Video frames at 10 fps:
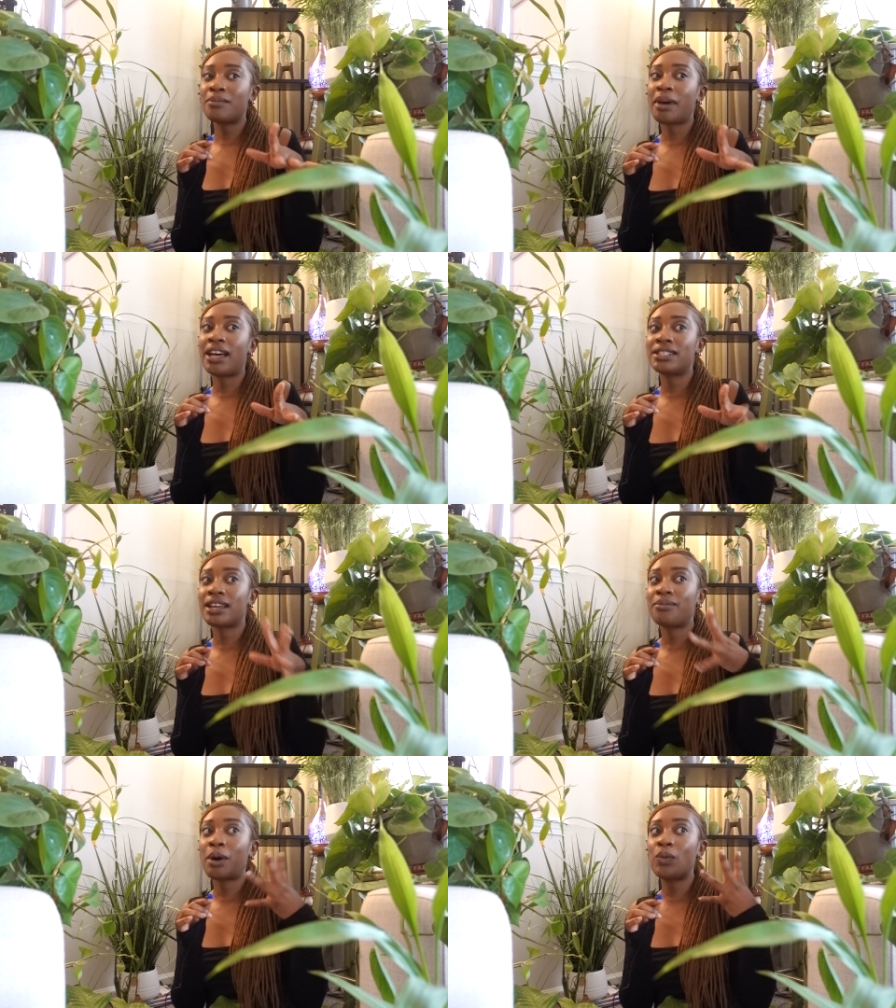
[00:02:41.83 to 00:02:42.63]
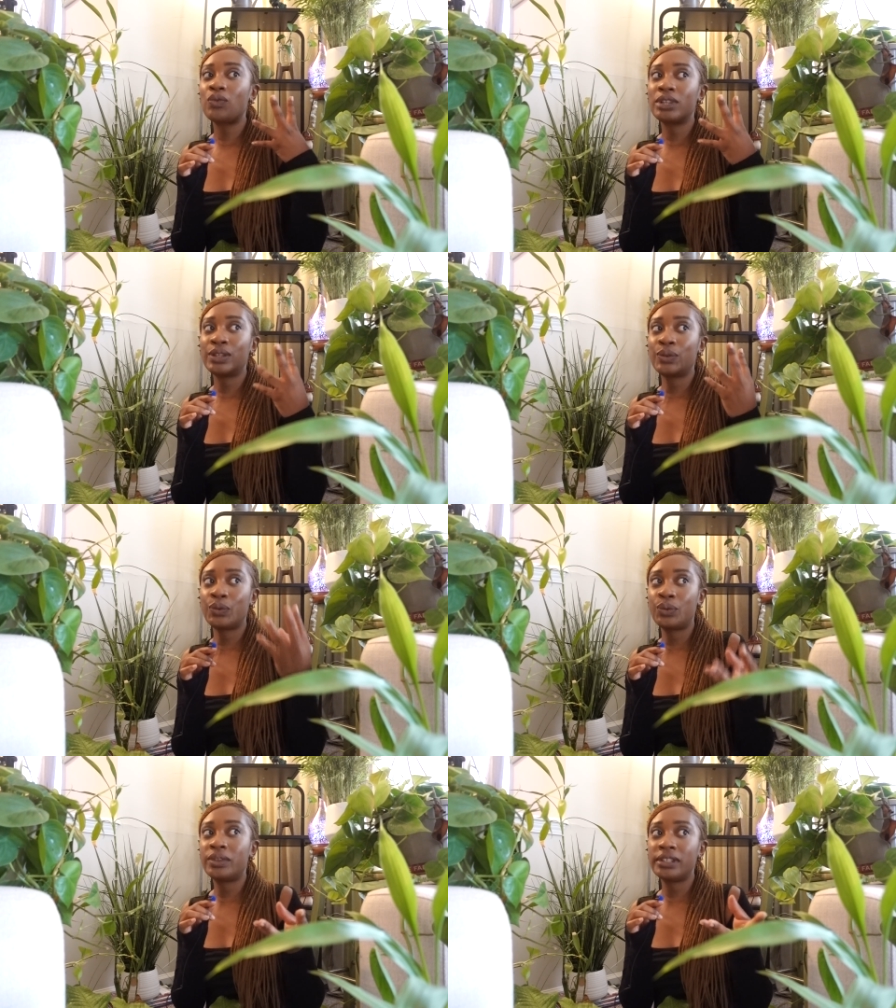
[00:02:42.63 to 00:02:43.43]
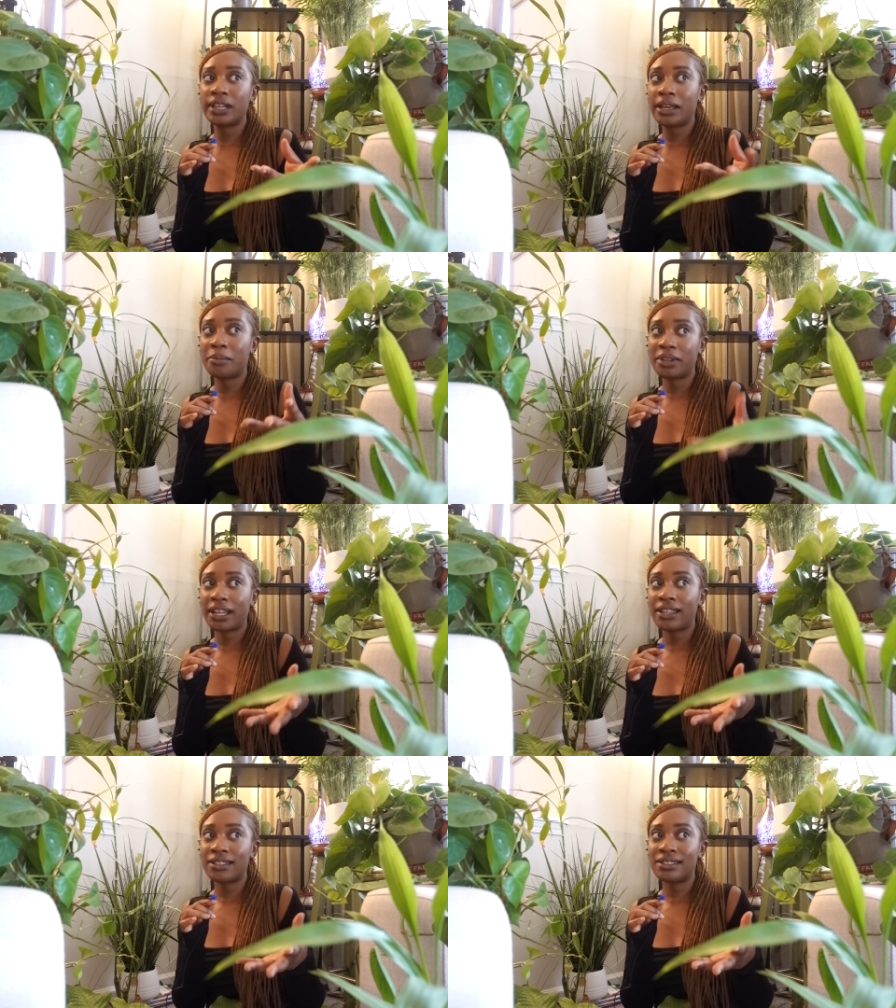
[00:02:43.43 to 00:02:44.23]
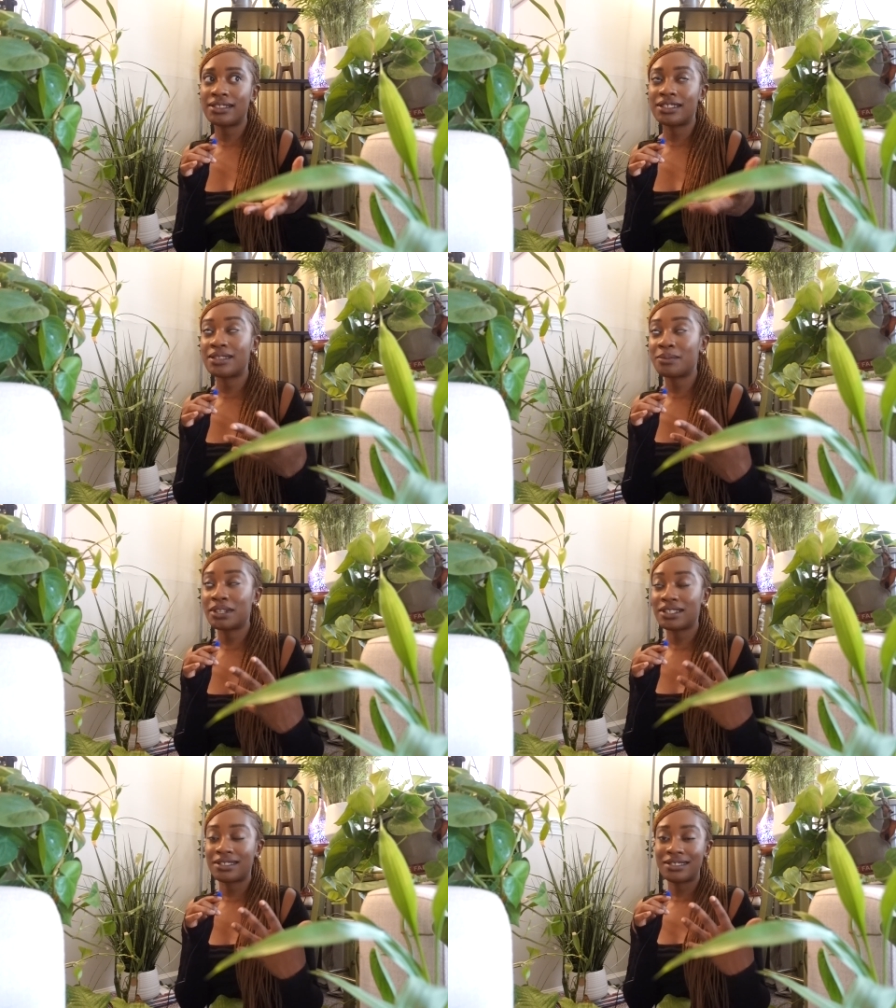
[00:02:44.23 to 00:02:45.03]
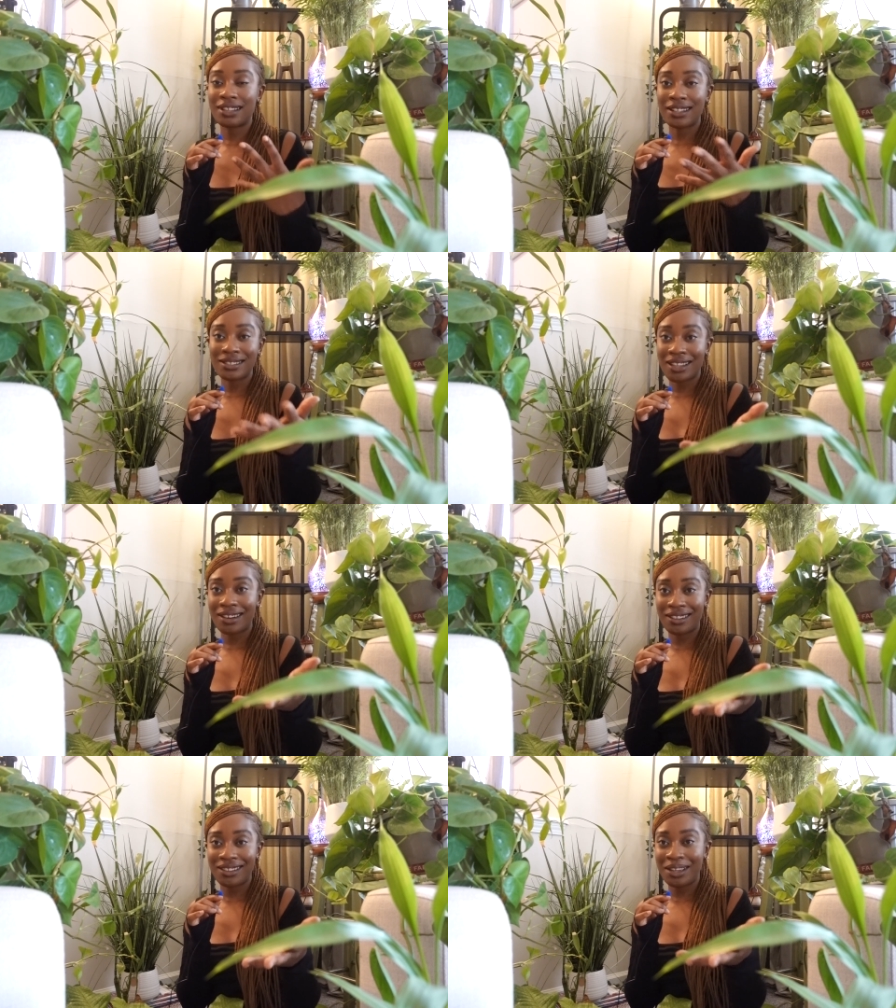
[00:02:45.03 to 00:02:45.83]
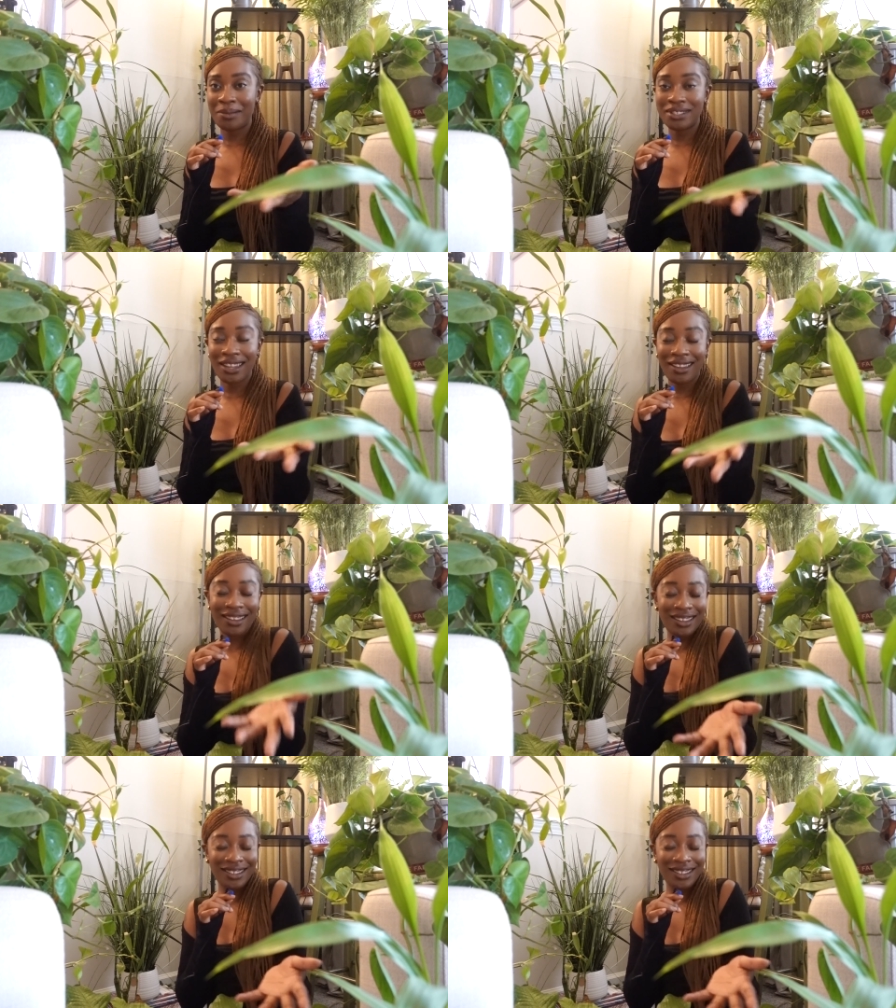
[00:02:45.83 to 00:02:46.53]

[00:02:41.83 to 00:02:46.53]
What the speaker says: past, I bought really cool looking plants just because aesthetically I was like,